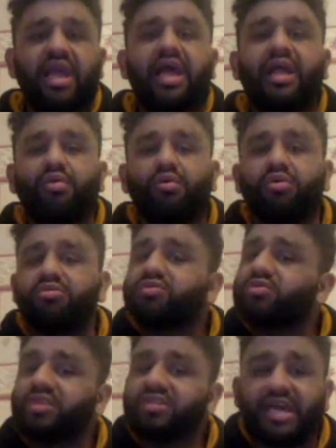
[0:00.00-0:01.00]
and
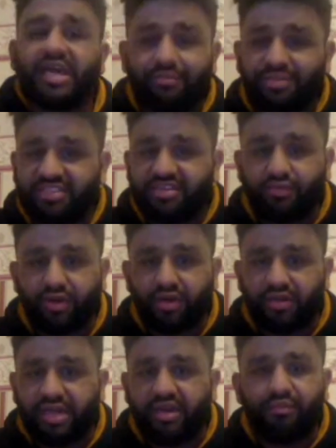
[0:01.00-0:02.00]
also the timings have
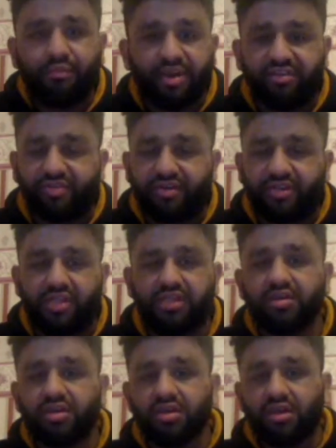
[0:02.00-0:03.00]
worked out perfectly?